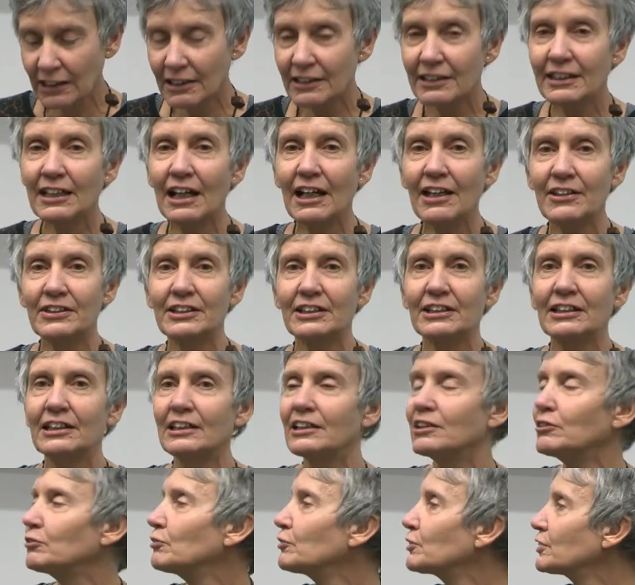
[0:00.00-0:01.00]
The other
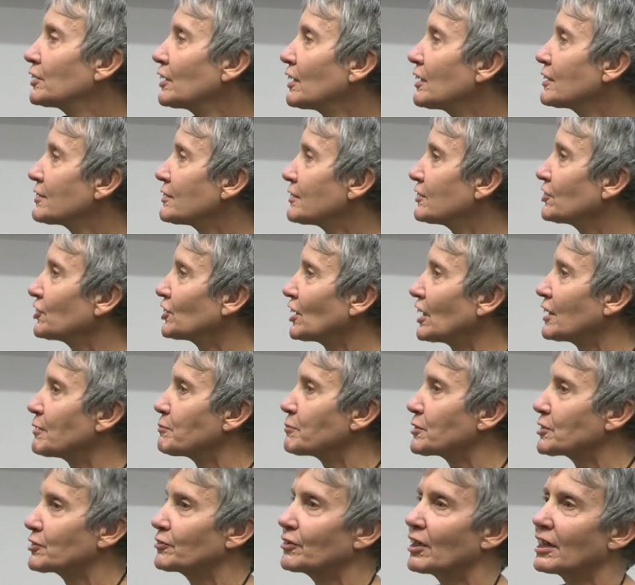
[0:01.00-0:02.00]
key organiser,
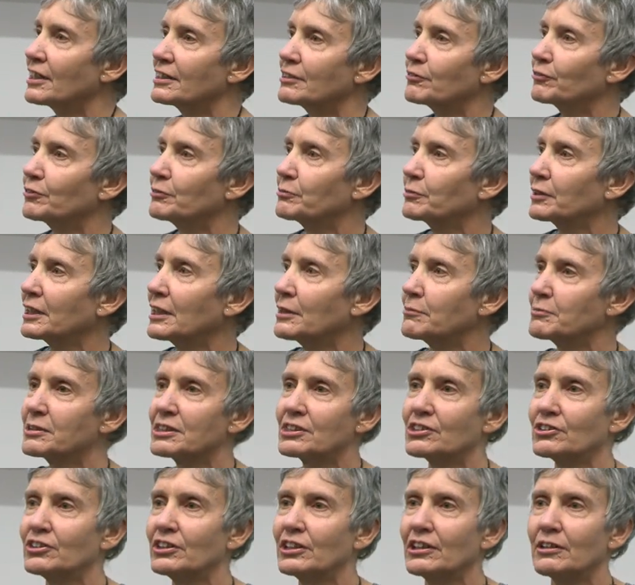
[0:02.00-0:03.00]
James Wright from
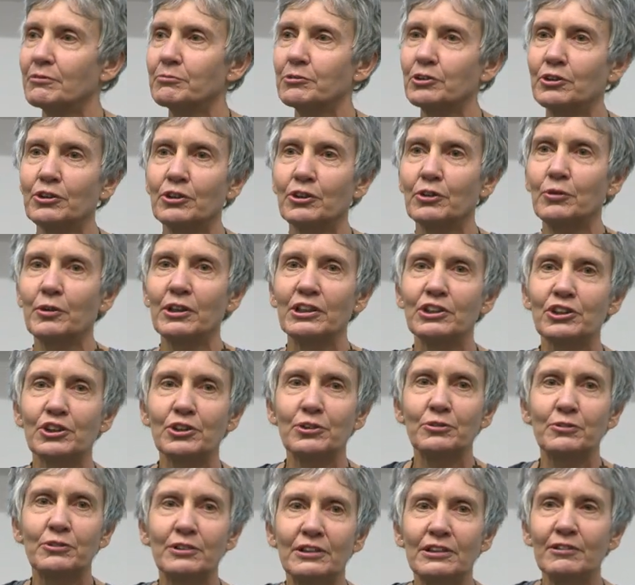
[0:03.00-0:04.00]
Chemistry, I'm not quite
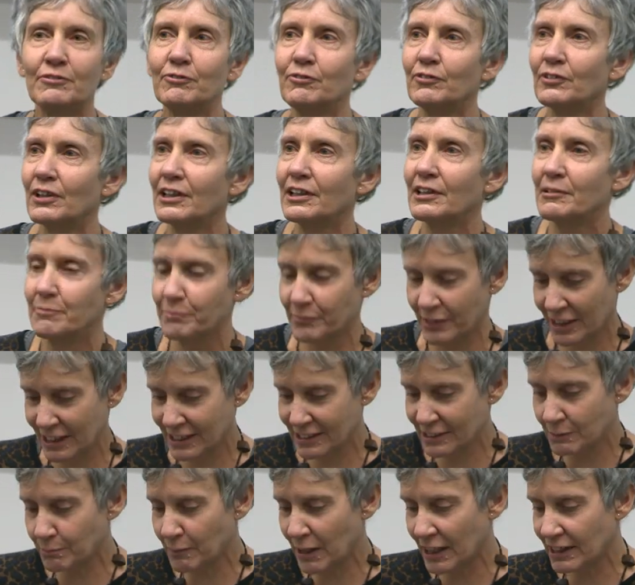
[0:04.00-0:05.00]
sure if
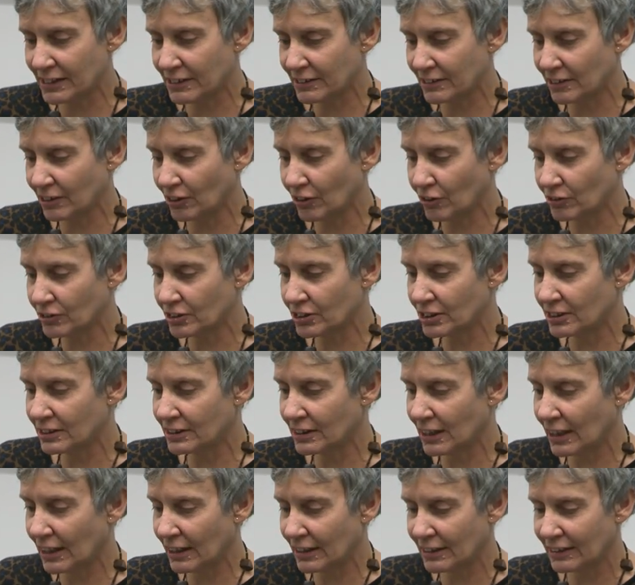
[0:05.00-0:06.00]
he's made it along
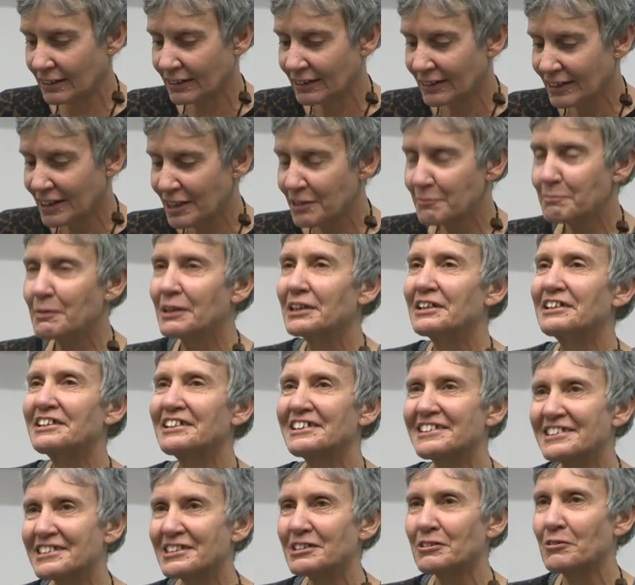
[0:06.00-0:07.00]
today, but it
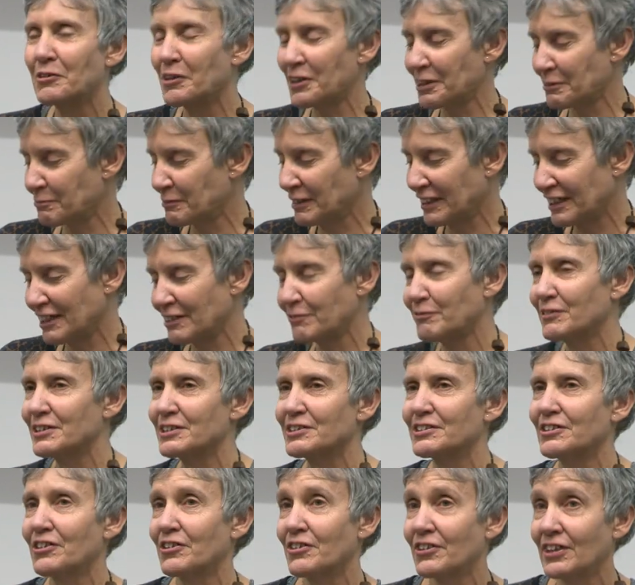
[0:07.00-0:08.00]
is quite a big effort,
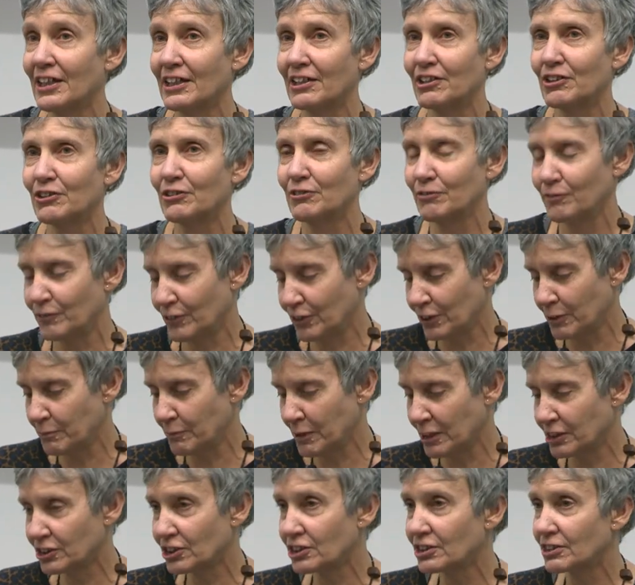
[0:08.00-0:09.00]
so thank you very
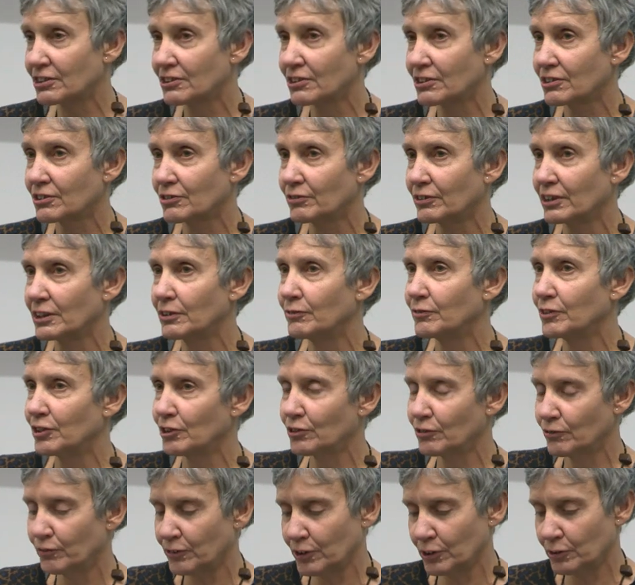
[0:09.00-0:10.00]
much to the three of
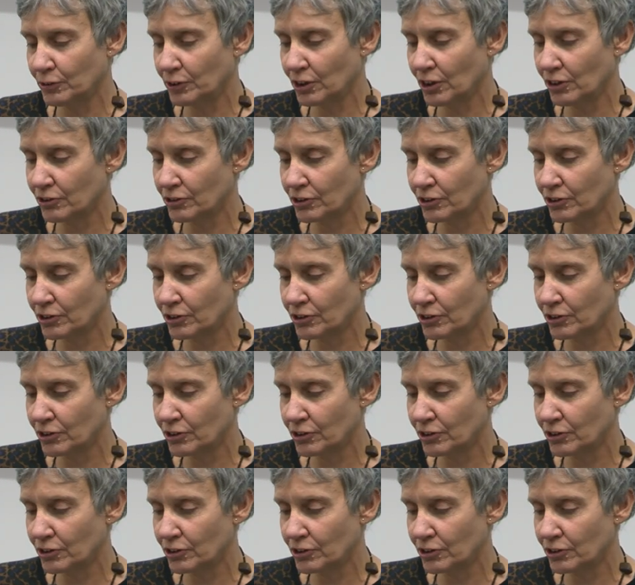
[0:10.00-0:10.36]
you for your